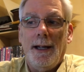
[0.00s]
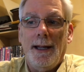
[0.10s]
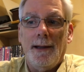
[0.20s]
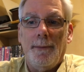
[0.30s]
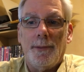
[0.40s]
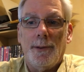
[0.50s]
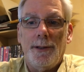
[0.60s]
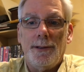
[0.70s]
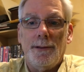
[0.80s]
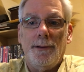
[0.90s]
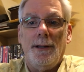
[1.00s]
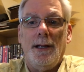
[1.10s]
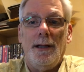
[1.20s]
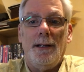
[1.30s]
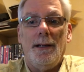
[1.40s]
And I'm pretty sure
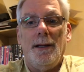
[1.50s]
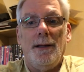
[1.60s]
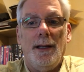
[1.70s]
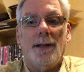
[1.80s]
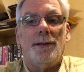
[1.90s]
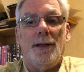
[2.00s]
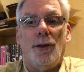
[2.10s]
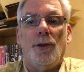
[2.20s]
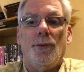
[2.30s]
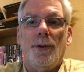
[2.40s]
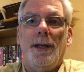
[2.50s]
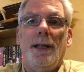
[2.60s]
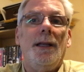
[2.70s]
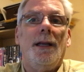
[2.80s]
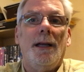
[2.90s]
the
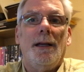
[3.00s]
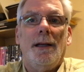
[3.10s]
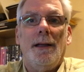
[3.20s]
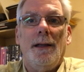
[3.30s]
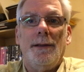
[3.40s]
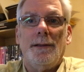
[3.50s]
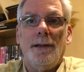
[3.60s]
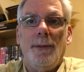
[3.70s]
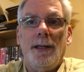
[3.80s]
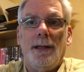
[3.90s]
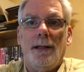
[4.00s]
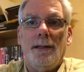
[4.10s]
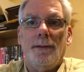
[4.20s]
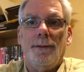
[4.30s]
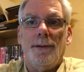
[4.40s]
X-T3 is going to make that
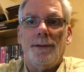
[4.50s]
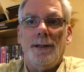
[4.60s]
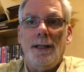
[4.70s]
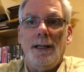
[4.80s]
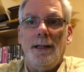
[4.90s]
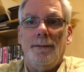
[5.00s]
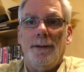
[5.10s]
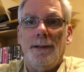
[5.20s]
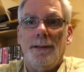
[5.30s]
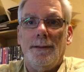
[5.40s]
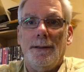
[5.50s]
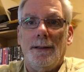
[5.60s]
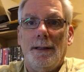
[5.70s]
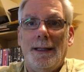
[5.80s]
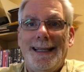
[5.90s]
difference even
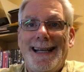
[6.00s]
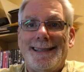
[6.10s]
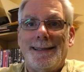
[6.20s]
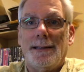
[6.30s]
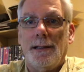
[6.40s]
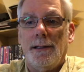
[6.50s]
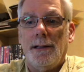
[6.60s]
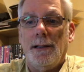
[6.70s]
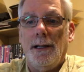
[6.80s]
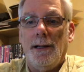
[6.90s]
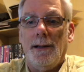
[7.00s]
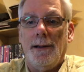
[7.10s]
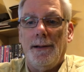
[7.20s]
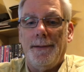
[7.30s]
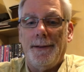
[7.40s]
less
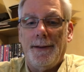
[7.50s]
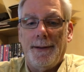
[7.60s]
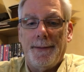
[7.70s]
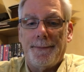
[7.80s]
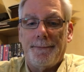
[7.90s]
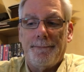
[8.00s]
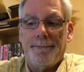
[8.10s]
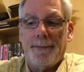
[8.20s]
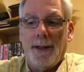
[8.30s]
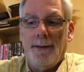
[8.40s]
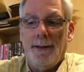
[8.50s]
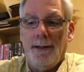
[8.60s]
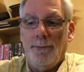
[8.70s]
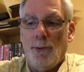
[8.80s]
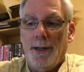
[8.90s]

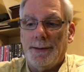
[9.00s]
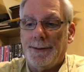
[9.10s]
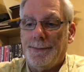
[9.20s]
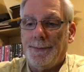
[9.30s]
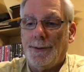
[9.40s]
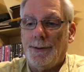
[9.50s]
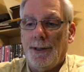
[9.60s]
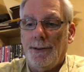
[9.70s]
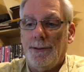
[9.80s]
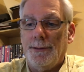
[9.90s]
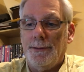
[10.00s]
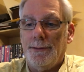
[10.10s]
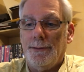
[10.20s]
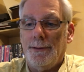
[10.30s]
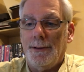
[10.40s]
than it was.
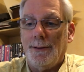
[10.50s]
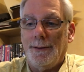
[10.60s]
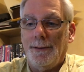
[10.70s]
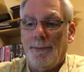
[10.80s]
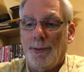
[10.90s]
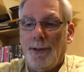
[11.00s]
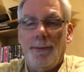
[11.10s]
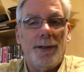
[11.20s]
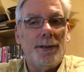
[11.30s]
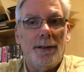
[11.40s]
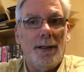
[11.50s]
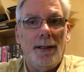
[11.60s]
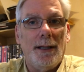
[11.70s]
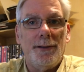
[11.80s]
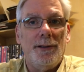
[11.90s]
So, and pretty much
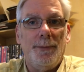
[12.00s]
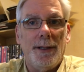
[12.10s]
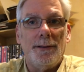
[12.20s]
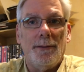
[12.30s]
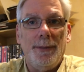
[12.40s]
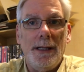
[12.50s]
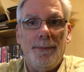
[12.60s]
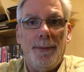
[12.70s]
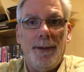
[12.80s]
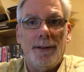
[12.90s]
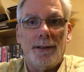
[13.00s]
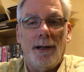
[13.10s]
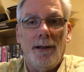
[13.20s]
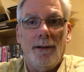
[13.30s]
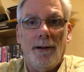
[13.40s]
unless you pixel peep, it's
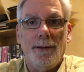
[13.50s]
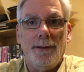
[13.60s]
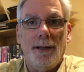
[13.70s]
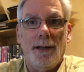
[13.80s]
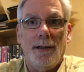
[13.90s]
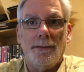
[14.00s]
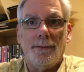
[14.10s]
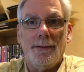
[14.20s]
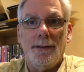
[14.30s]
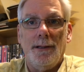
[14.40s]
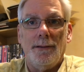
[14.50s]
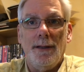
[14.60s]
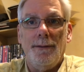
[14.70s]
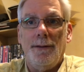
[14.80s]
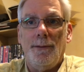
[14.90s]
kind of hard to tell, you know,
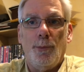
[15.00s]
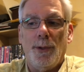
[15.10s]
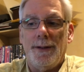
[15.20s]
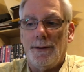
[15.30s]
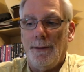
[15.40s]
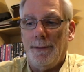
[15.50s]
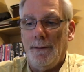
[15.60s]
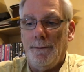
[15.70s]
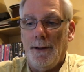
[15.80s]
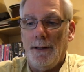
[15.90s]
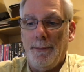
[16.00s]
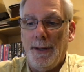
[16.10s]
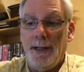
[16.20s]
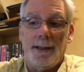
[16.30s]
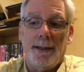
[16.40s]
even if you print something fairly
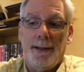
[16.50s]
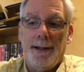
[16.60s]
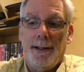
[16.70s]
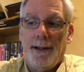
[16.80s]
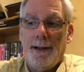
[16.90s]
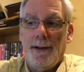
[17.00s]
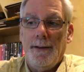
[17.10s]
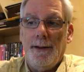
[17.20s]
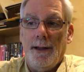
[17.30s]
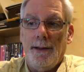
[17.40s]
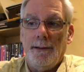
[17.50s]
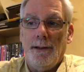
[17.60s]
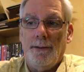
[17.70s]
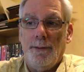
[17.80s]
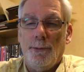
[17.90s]
big. And, you
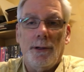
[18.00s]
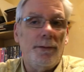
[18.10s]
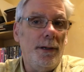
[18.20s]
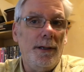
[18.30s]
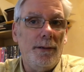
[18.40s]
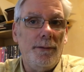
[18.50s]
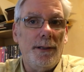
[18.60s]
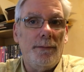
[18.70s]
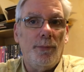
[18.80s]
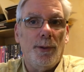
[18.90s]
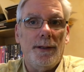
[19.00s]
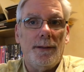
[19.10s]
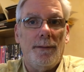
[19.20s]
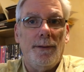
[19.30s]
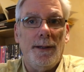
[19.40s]
know, at work we print
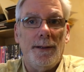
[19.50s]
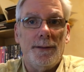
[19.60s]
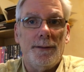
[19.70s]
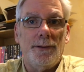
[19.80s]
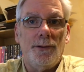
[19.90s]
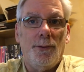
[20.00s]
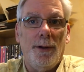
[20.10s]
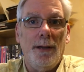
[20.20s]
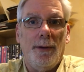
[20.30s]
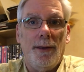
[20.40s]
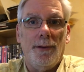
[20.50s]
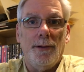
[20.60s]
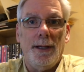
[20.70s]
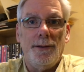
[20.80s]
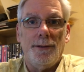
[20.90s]
things 20 by
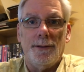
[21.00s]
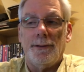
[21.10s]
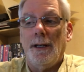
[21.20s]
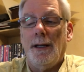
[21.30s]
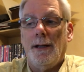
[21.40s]
30 inches.